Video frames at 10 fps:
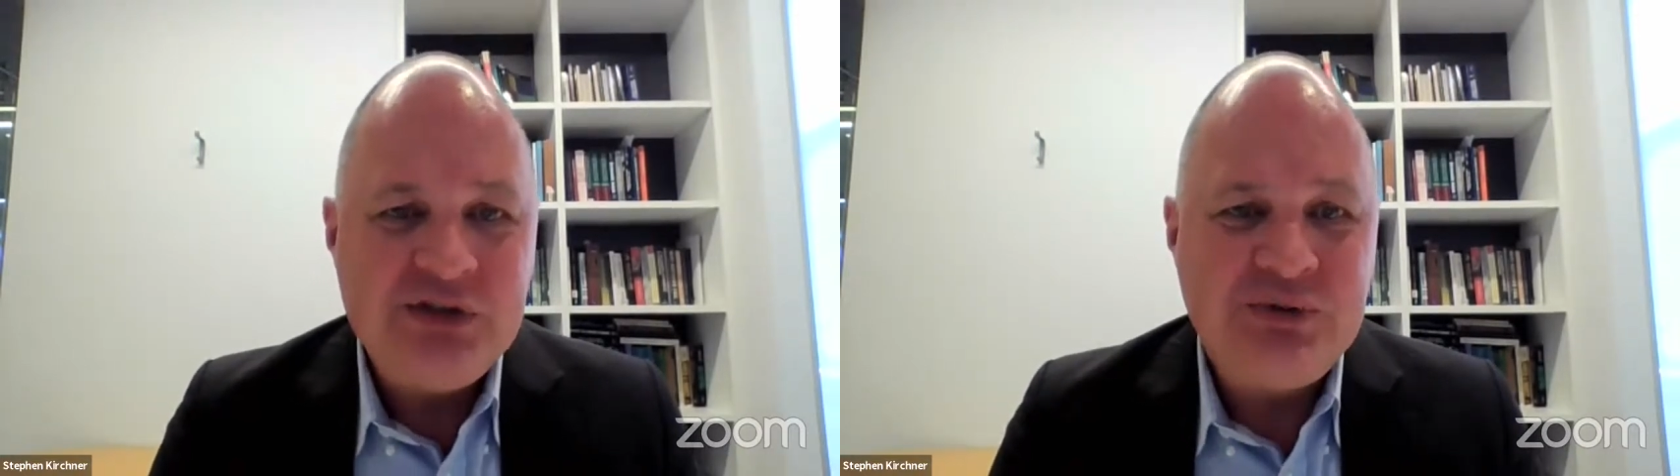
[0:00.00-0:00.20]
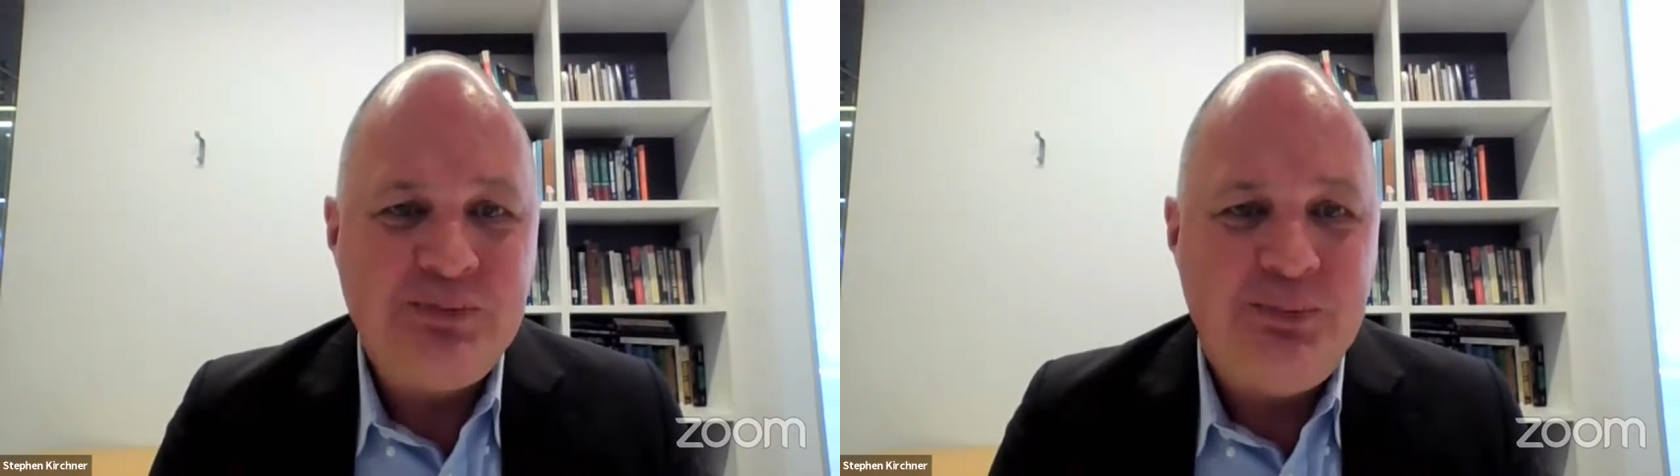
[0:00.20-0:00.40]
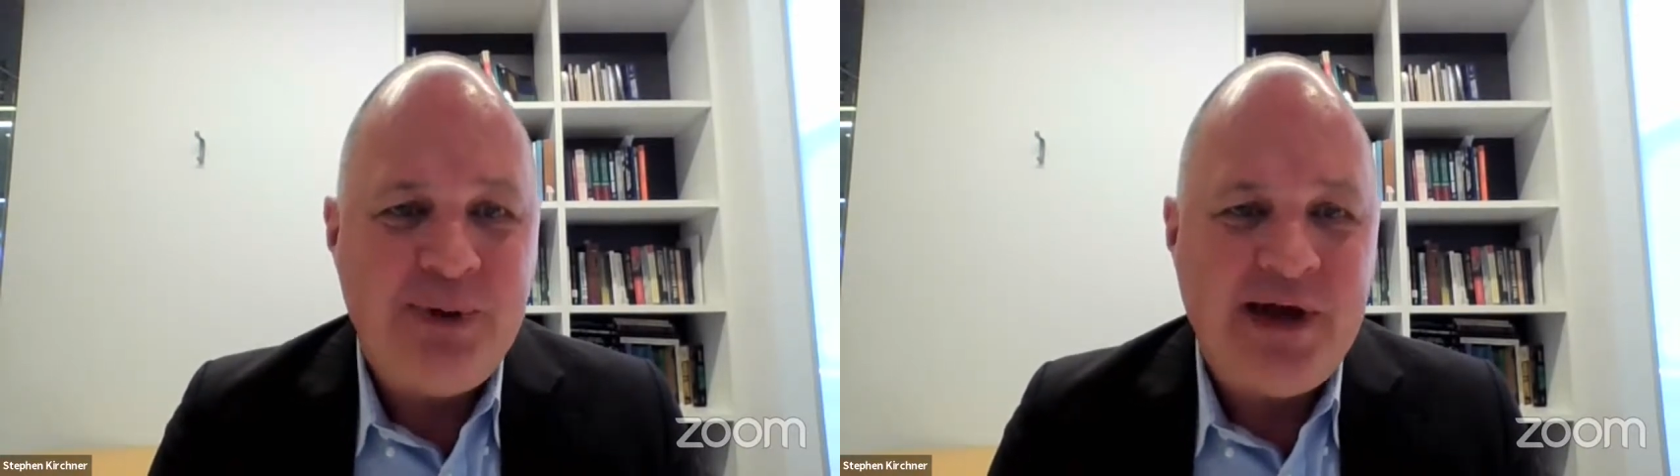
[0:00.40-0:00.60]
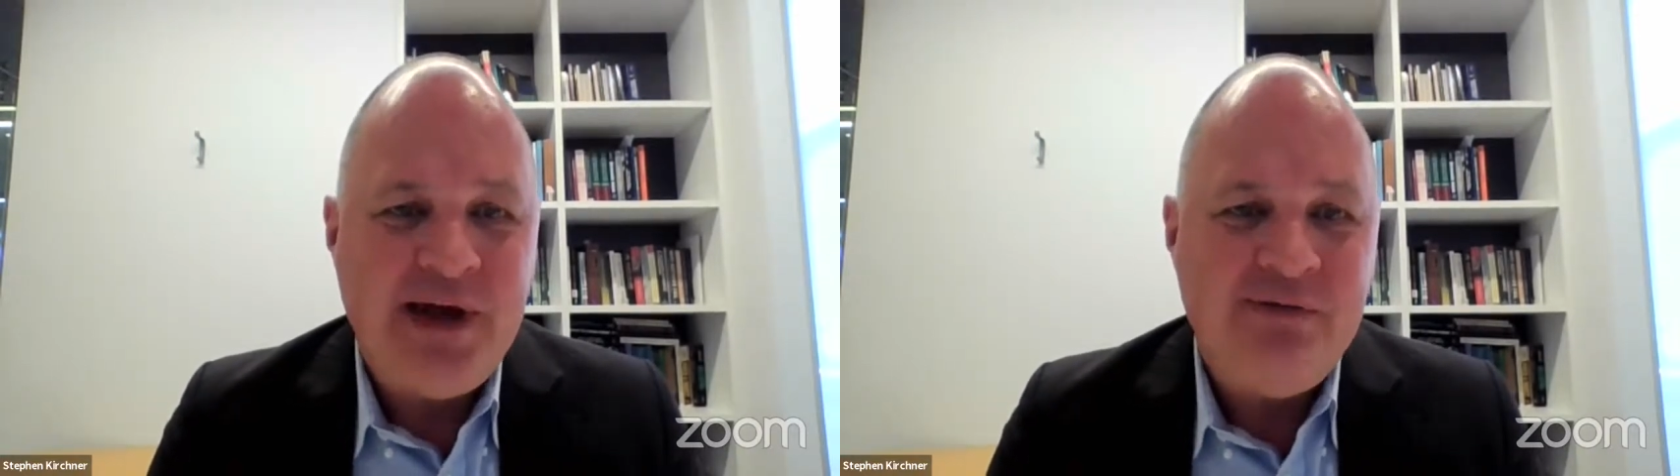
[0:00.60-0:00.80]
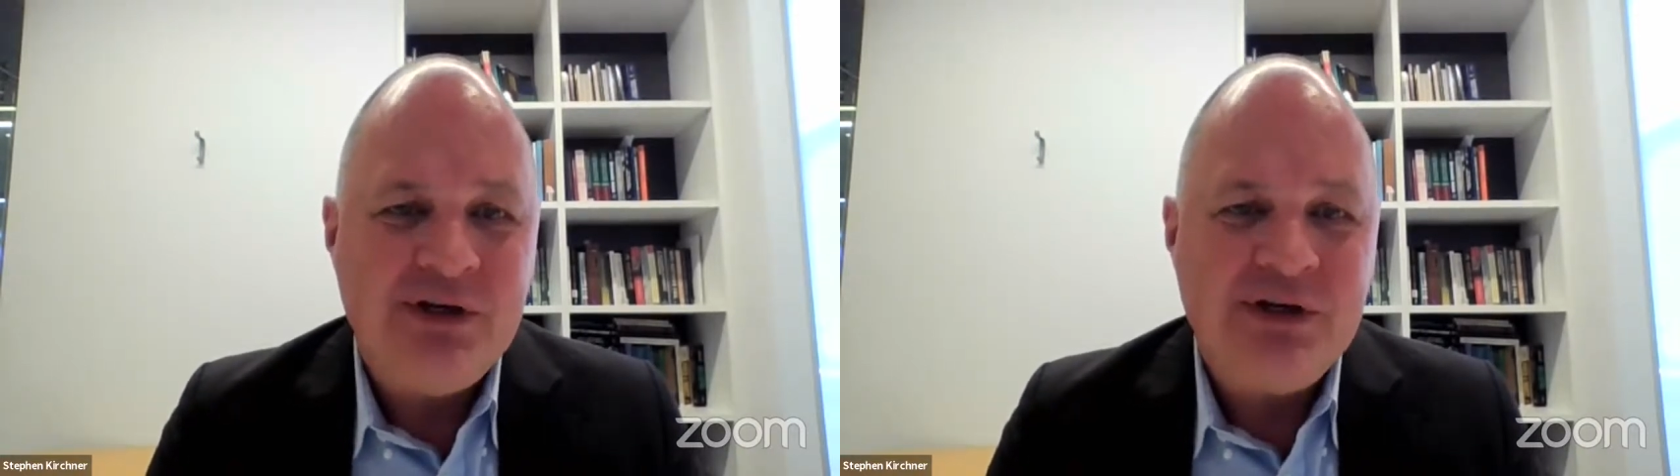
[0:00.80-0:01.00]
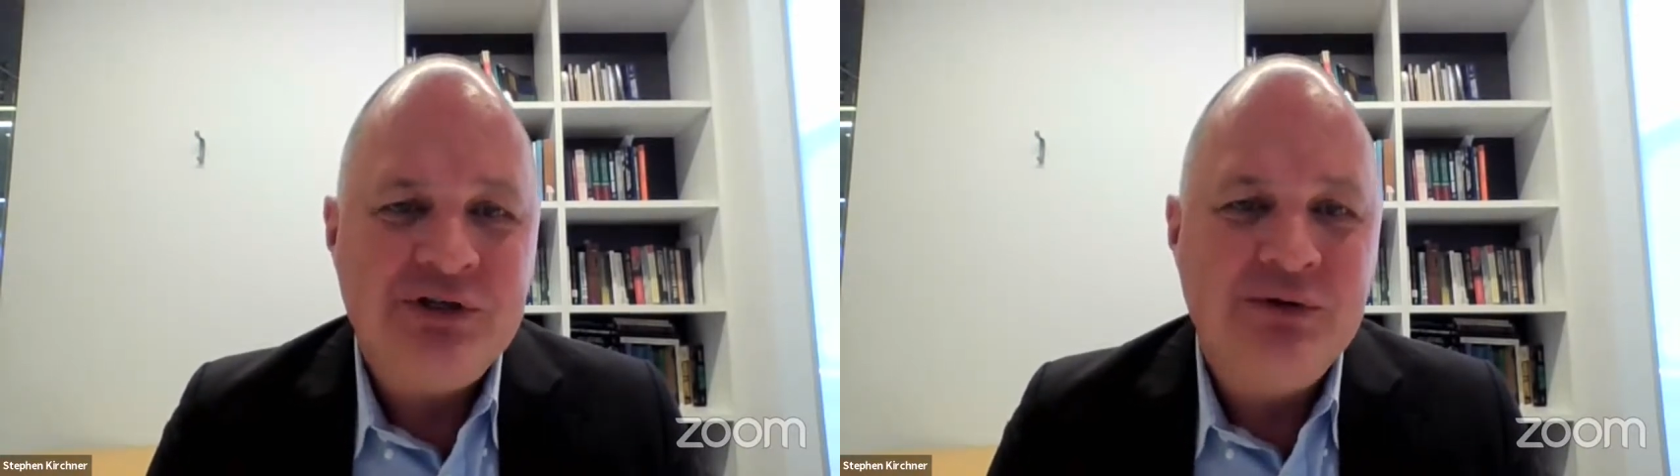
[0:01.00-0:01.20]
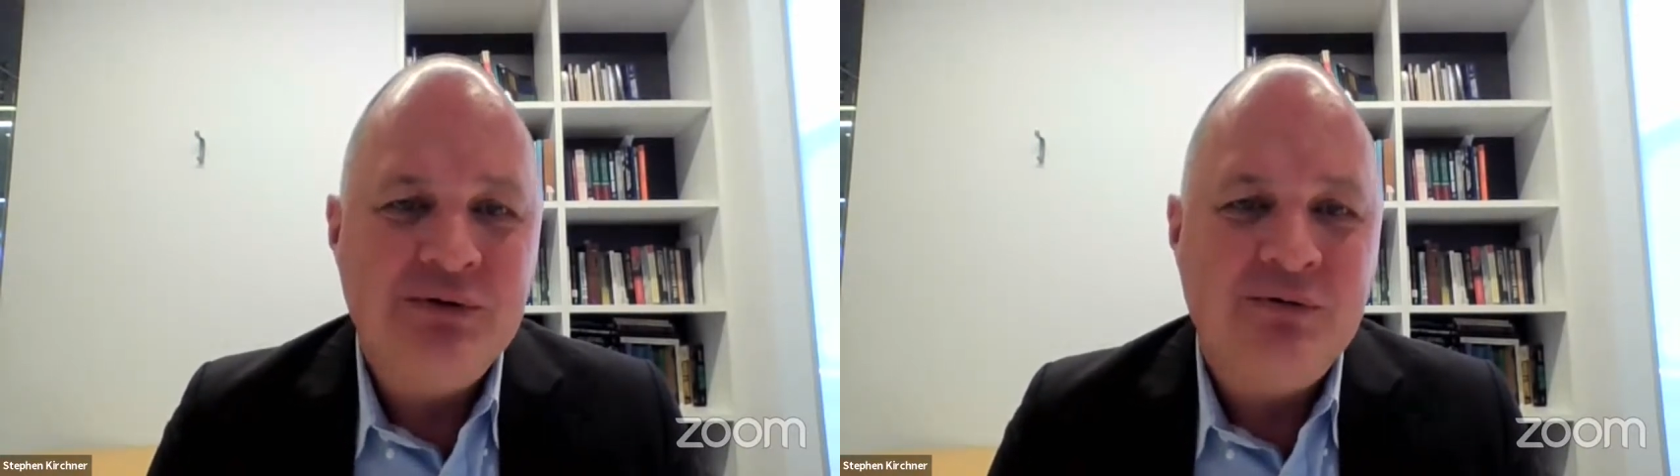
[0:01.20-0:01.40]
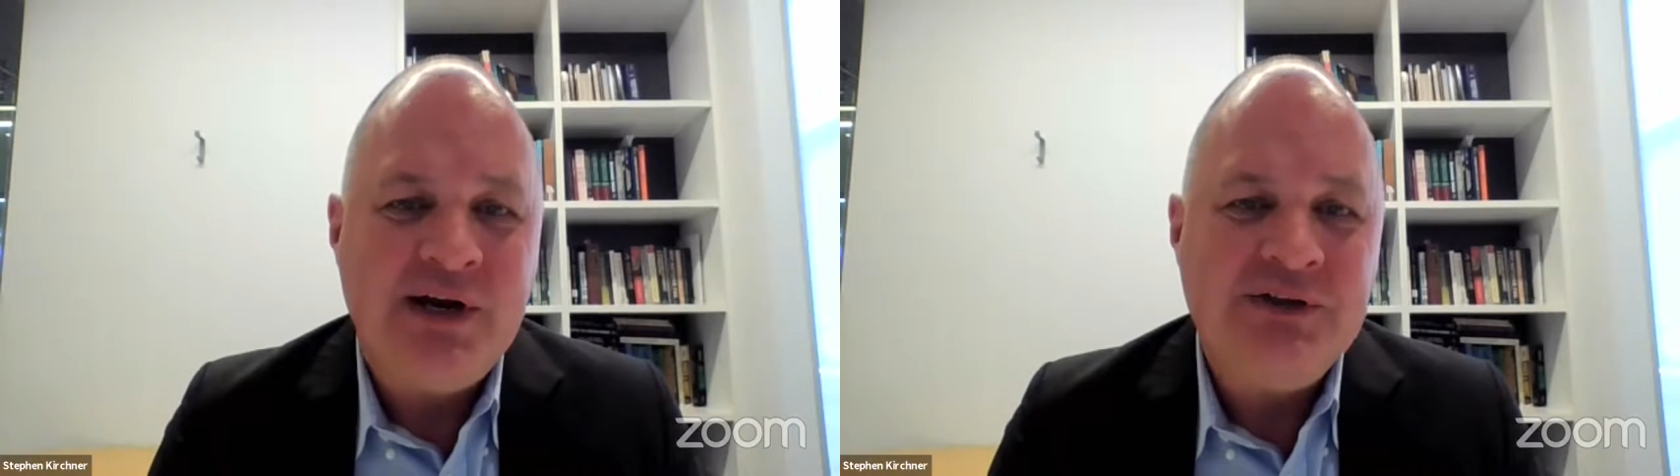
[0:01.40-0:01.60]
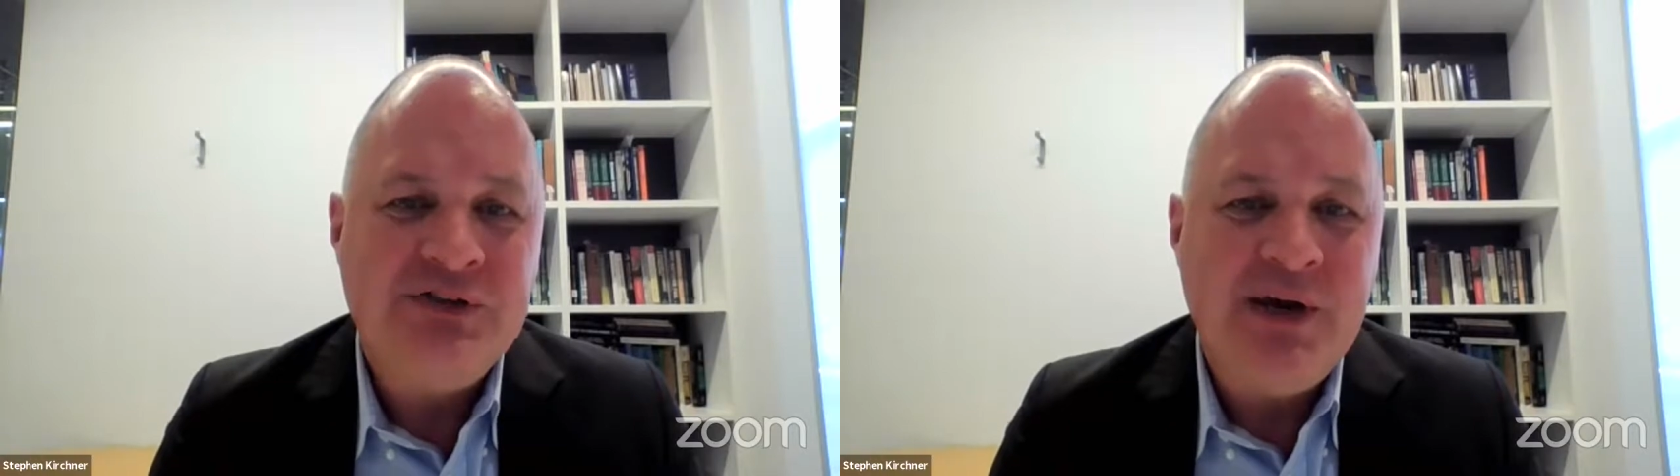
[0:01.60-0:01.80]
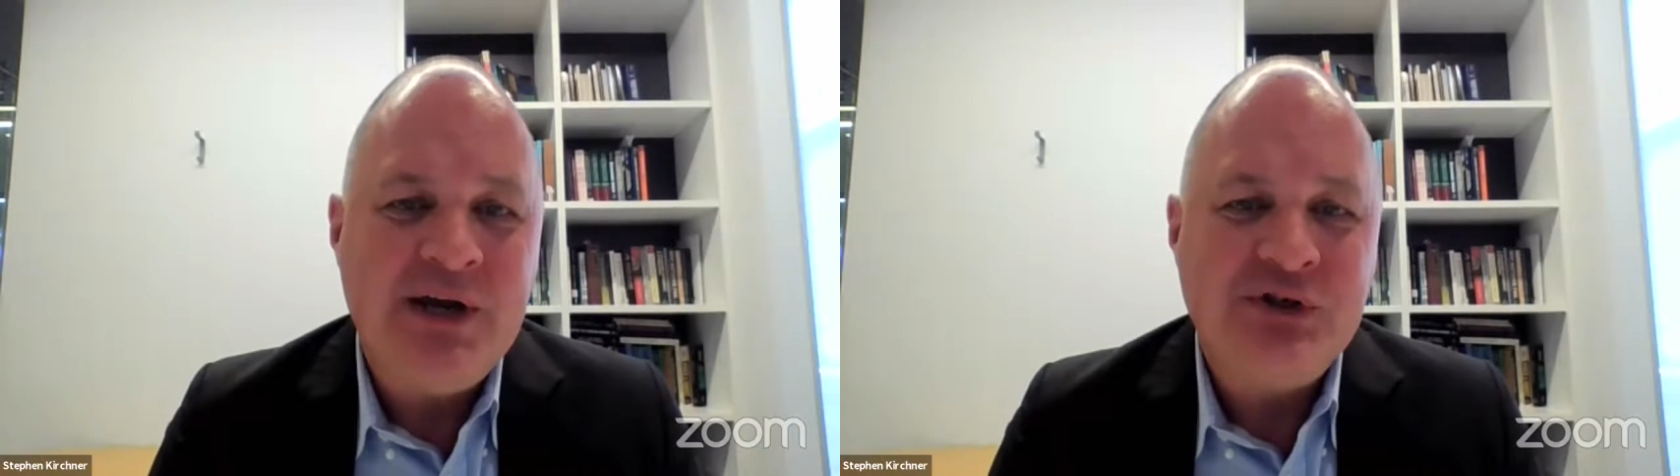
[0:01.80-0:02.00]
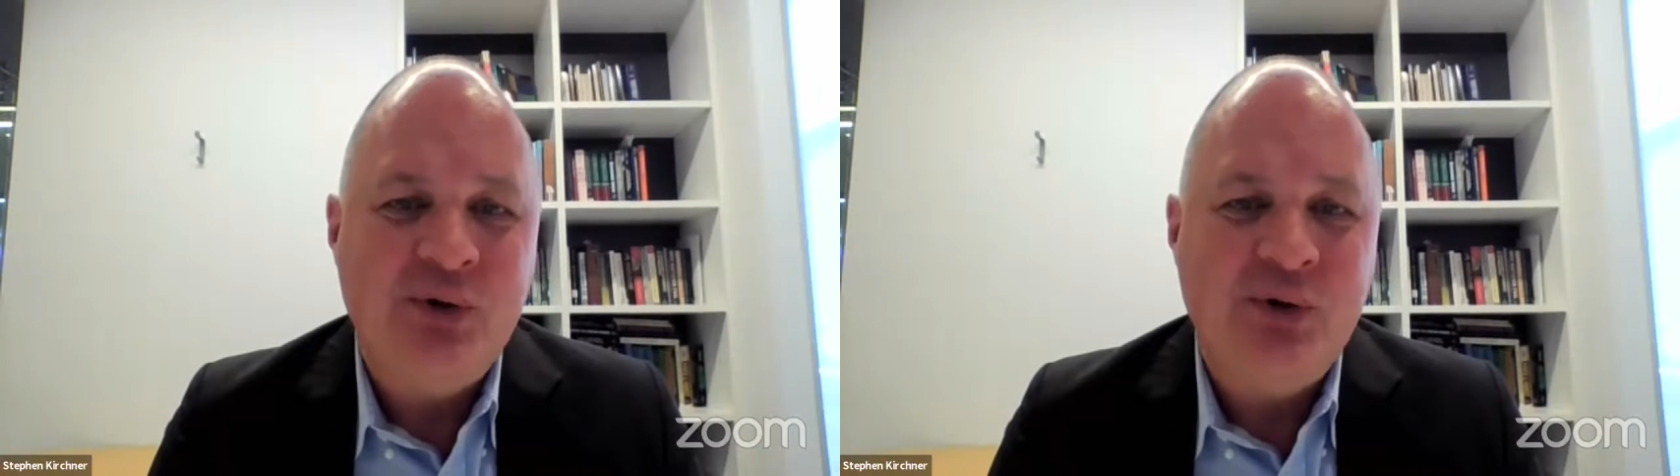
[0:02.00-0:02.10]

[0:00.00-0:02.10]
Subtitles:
This behaviour should raise some major